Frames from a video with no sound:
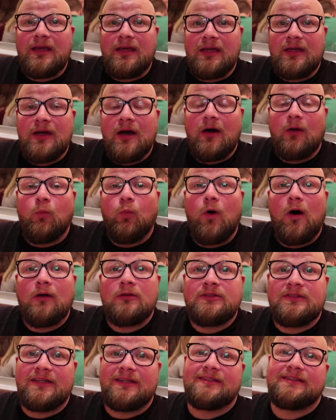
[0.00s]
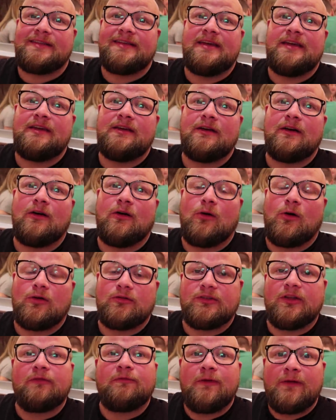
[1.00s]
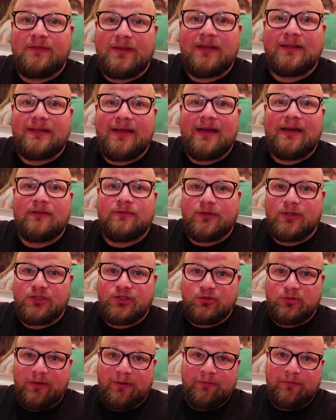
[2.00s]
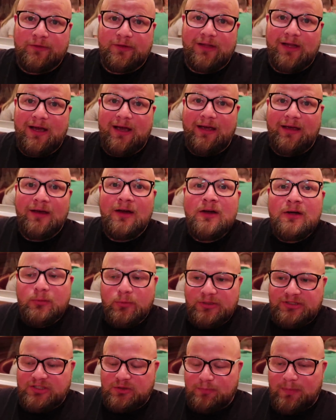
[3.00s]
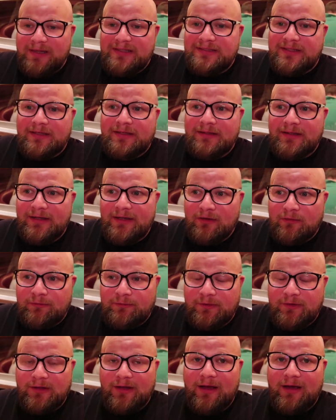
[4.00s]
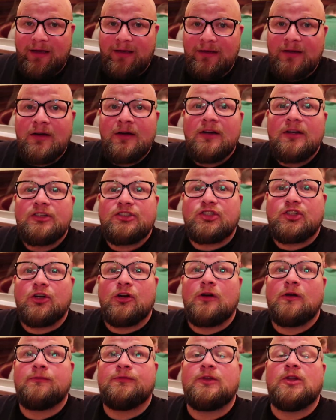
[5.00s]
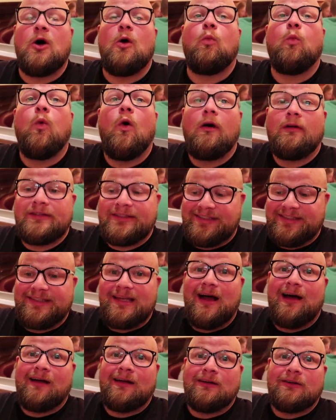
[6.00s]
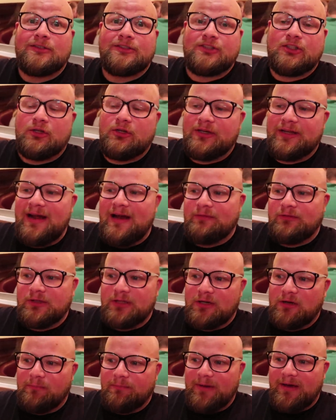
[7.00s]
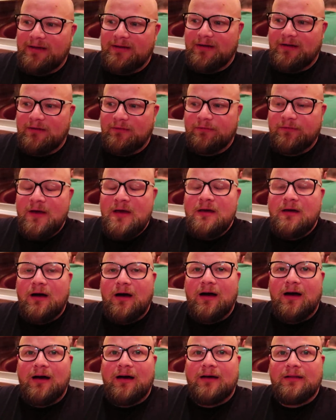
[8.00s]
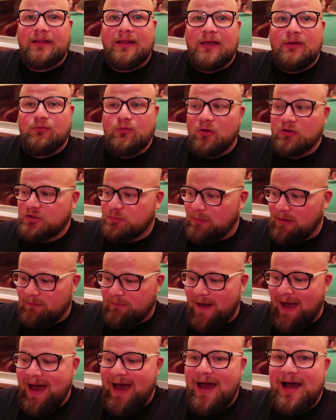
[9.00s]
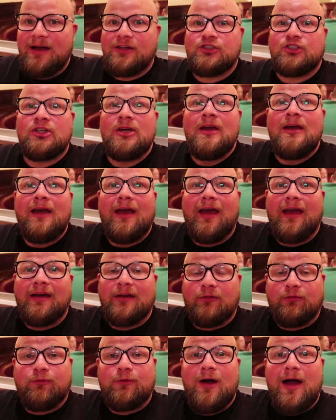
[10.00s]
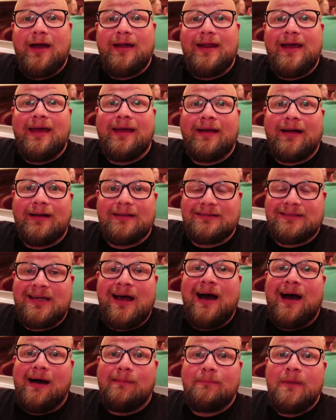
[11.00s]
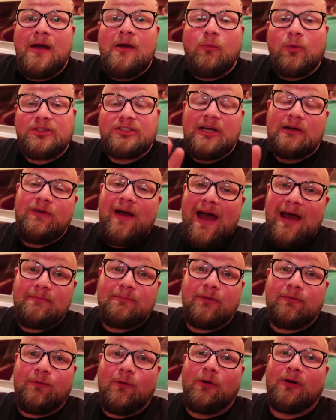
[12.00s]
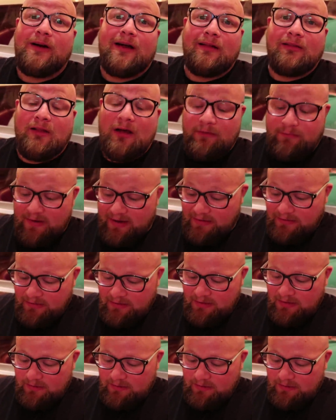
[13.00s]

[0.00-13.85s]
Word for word: the Walt Disney uh, the fiftieth anniversary filet, which is basically a filet served Walt style, so you can have a little bit of uh, the roast beef hash and a fried egg on top, which I've had before and I love it,